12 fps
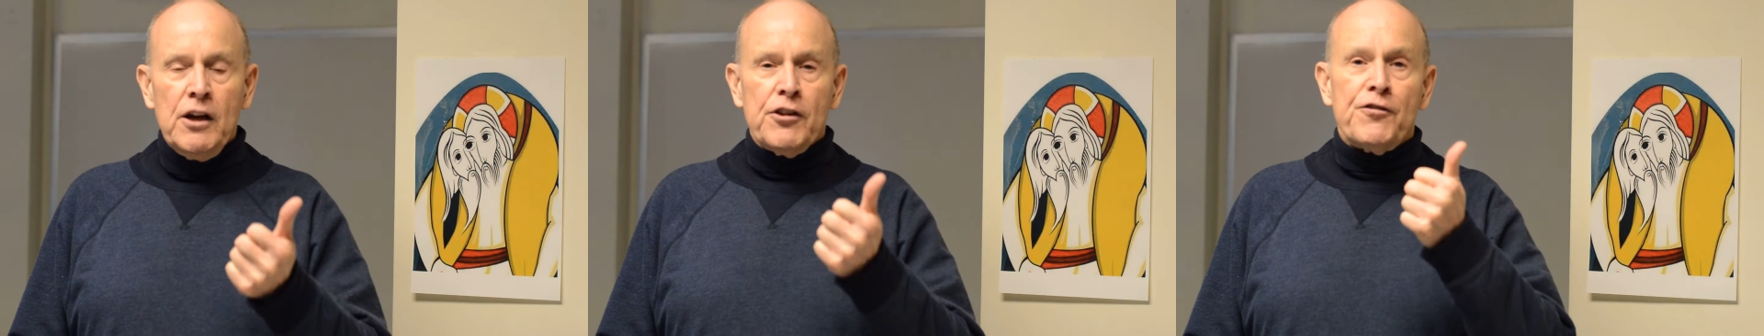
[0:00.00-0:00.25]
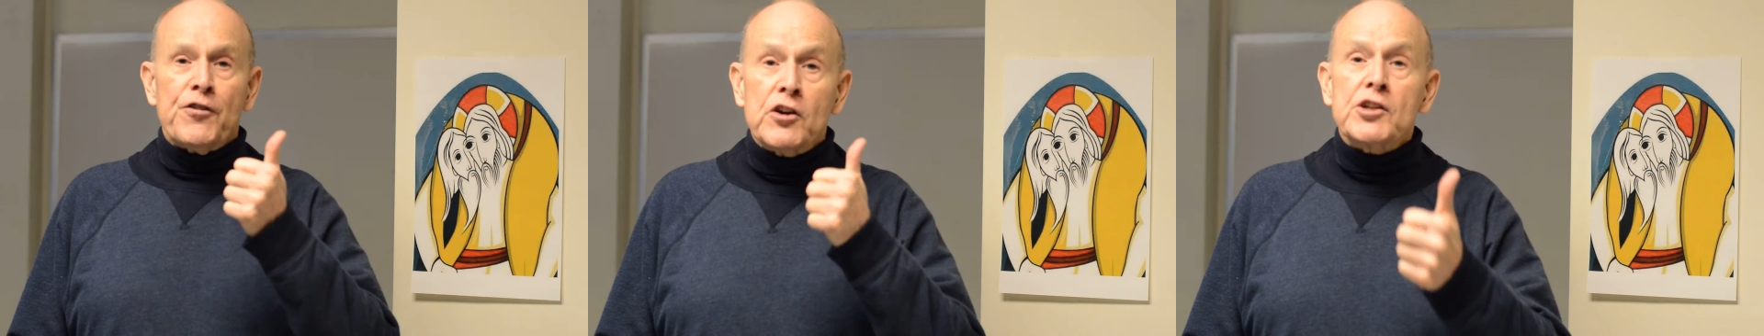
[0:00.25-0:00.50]
The
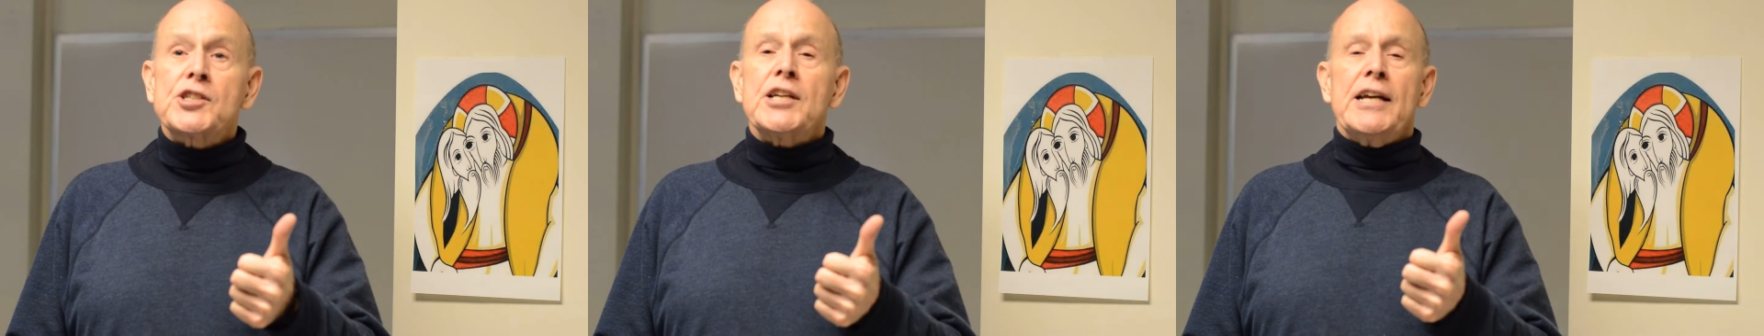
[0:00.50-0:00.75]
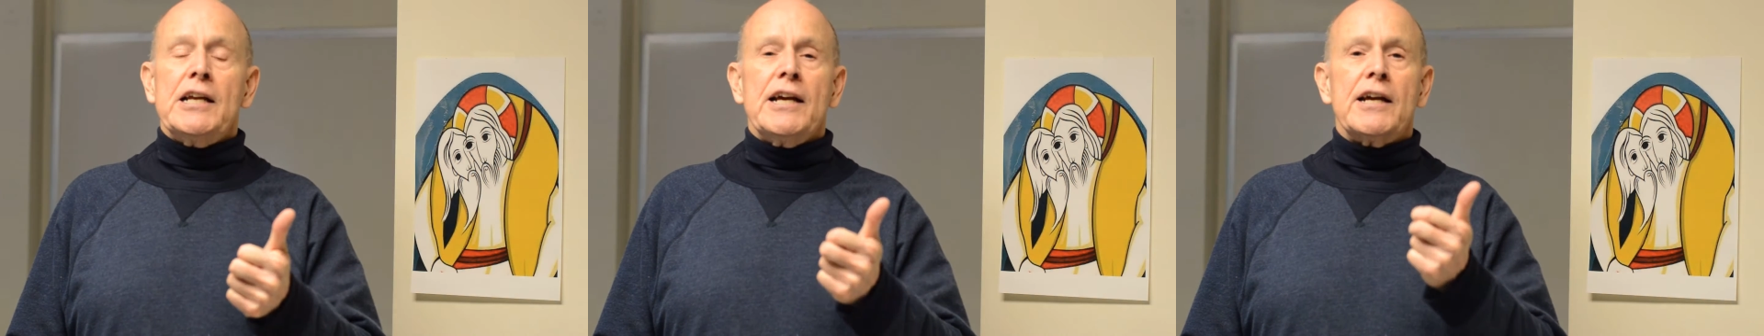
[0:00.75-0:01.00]
first
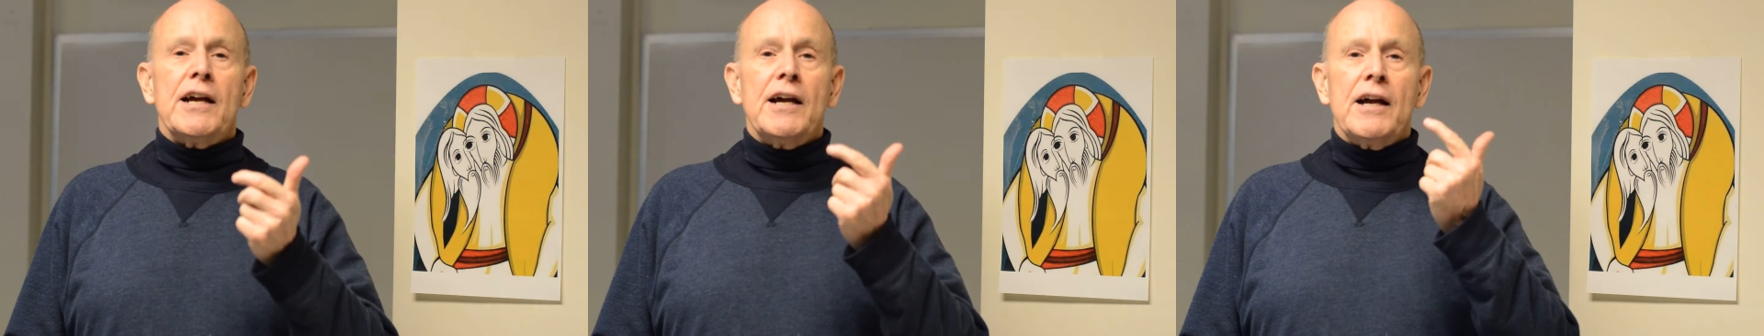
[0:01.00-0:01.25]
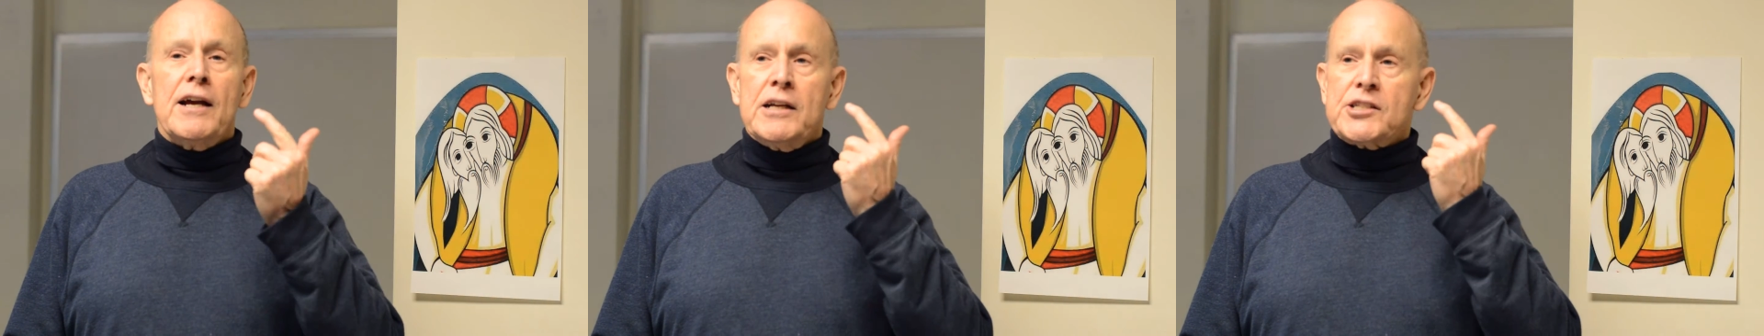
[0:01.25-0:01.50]
healing
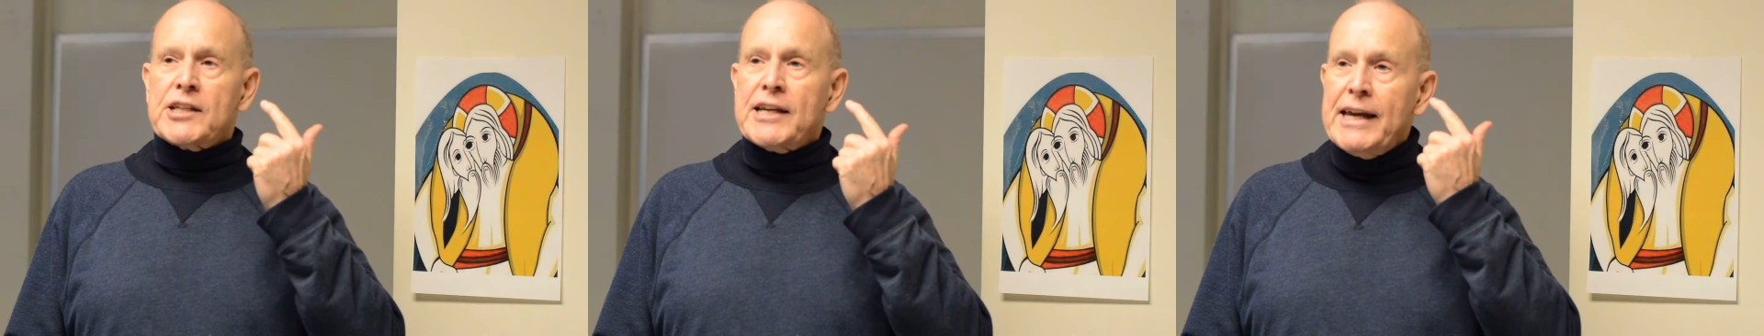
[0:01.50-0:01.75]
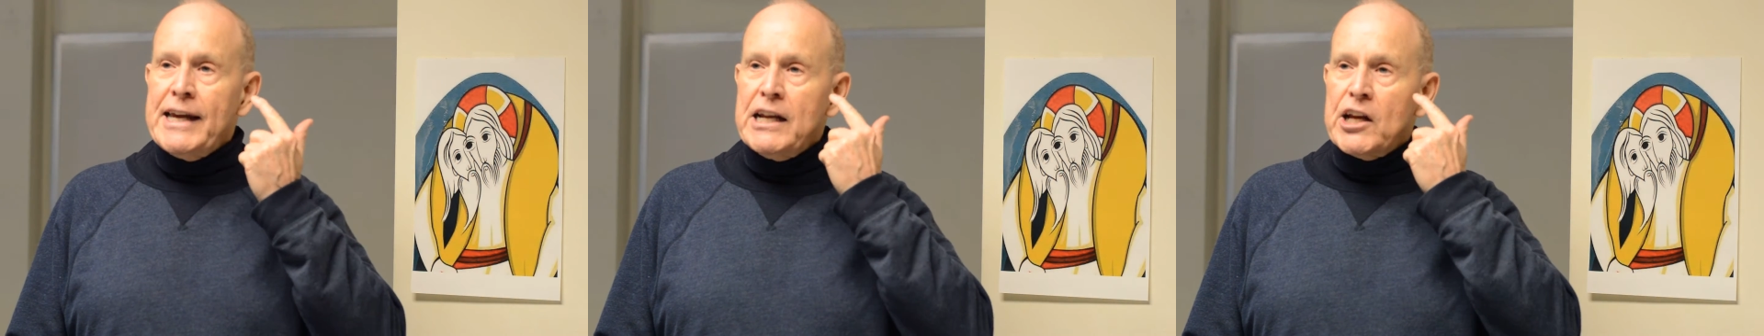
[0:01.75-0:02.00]
is the
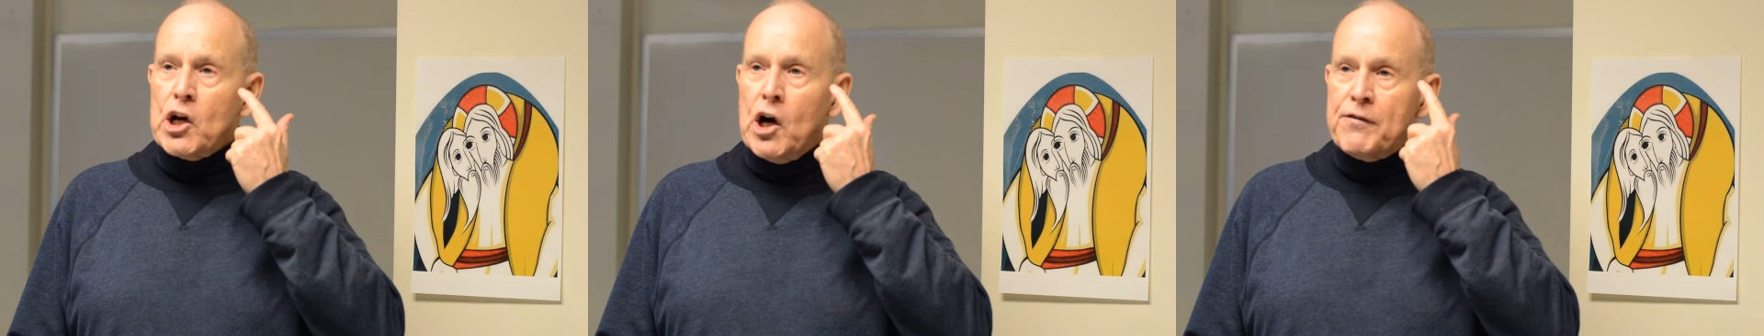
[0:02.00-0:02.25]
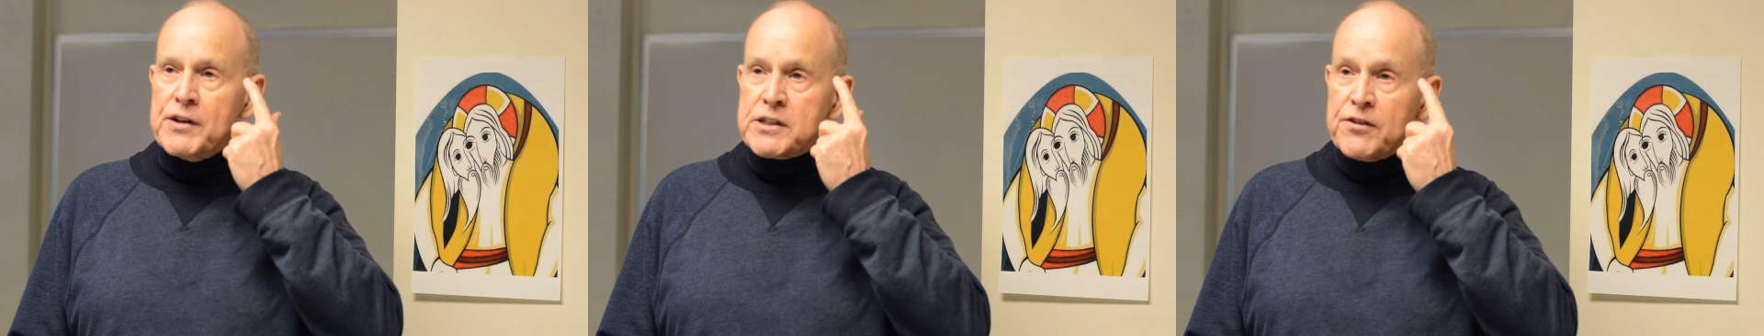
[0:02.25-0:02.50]
healing
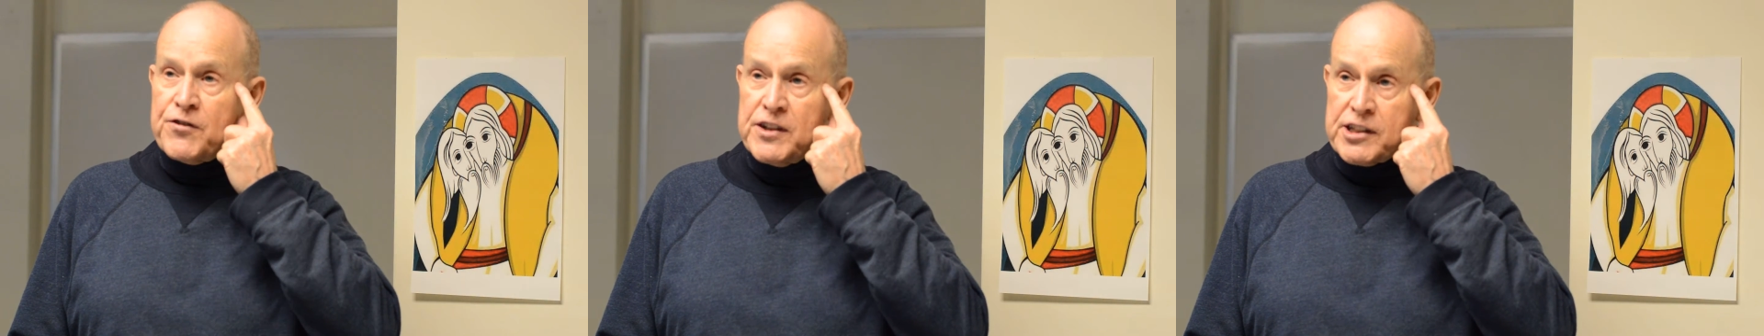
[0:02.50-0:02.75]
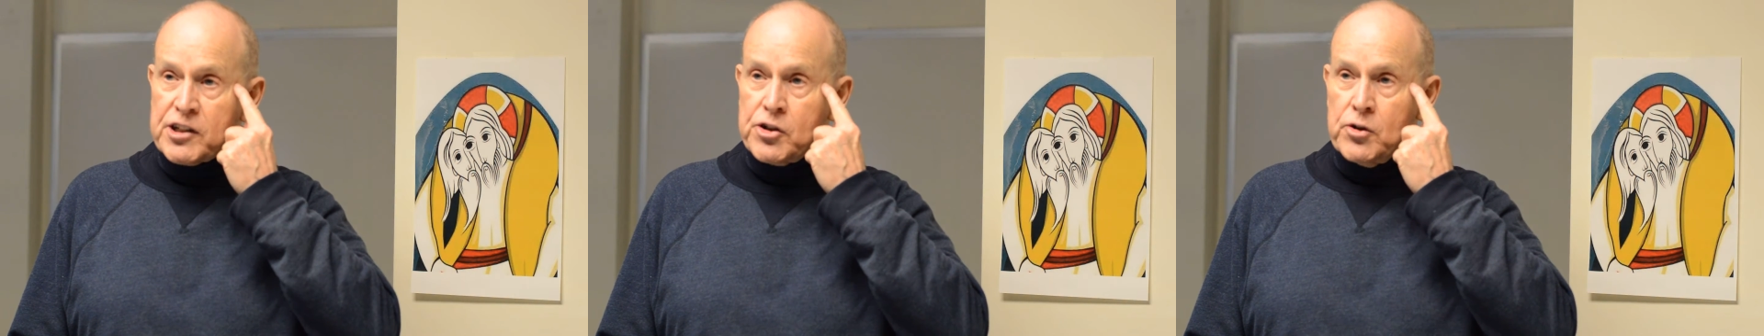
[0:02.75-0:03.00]
of his
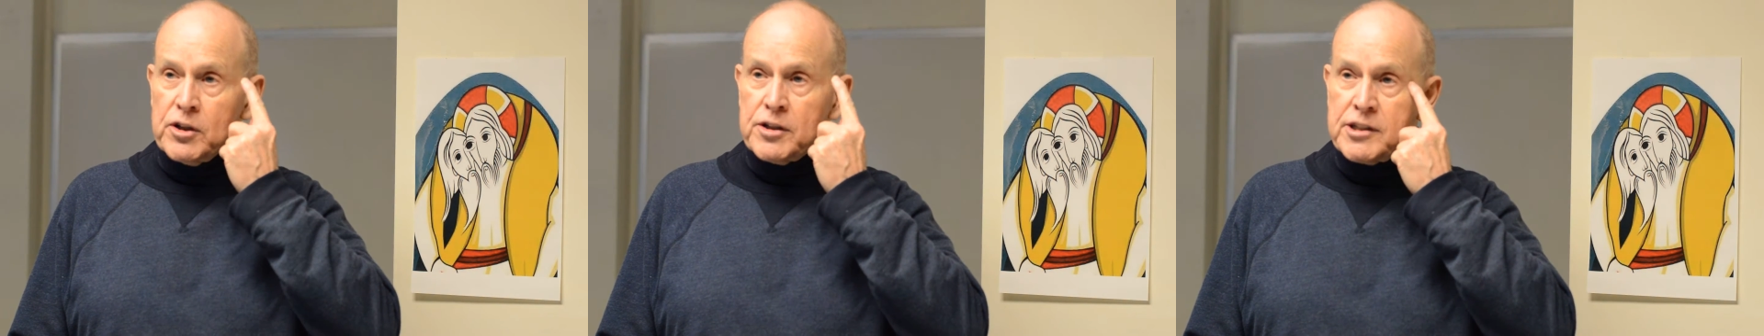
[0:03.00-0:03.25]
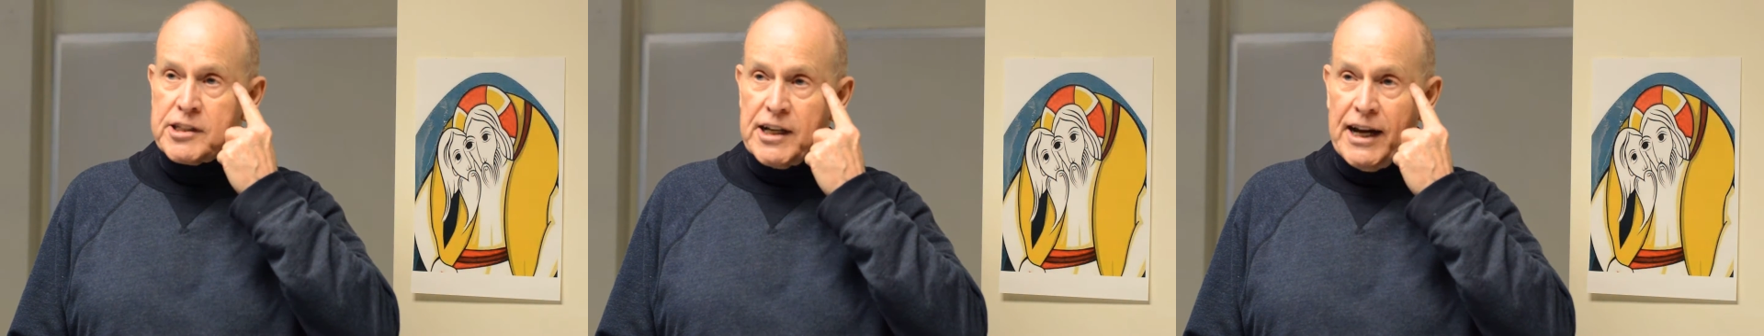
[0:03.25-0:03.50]

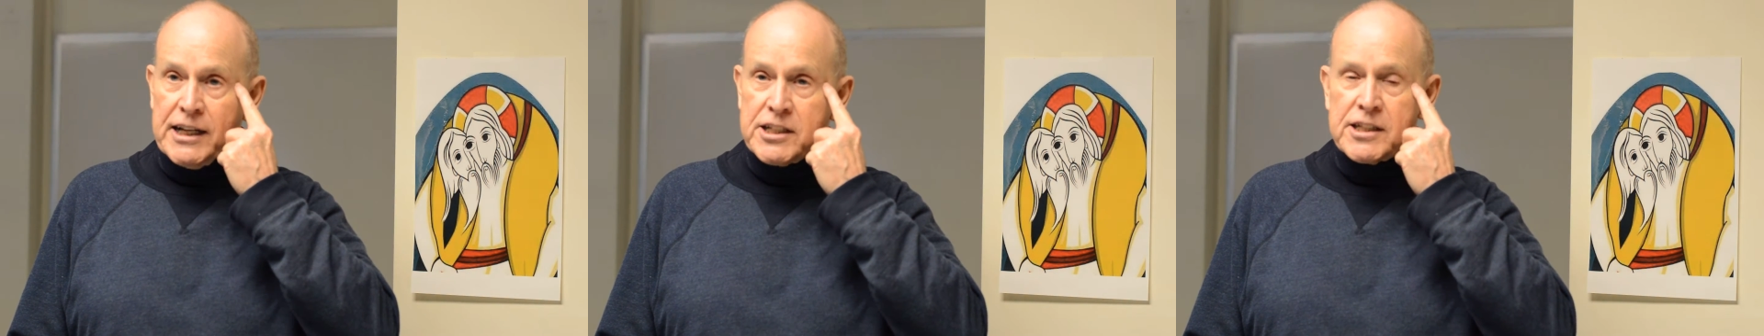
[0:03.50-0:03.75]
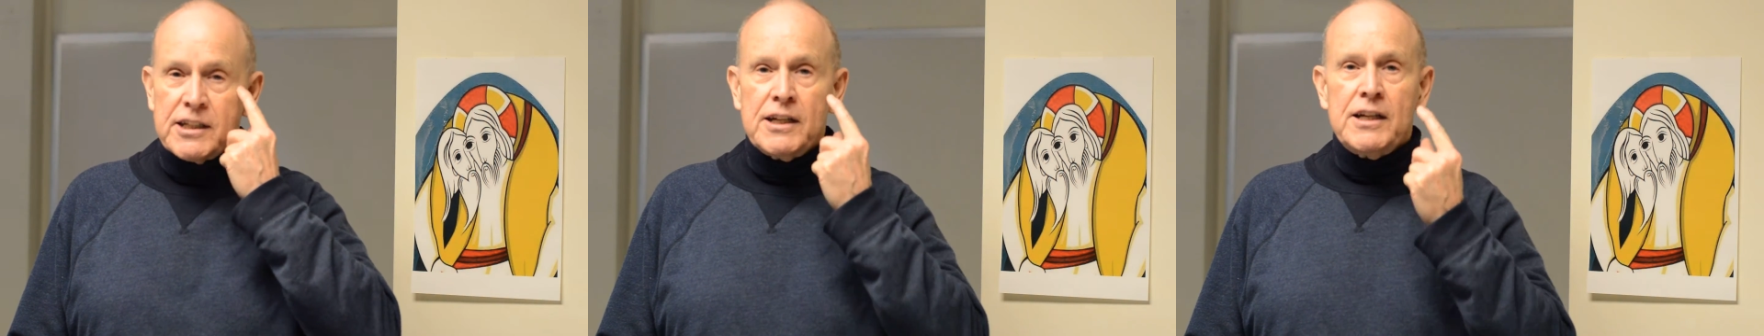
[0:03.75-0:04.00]
physical sight.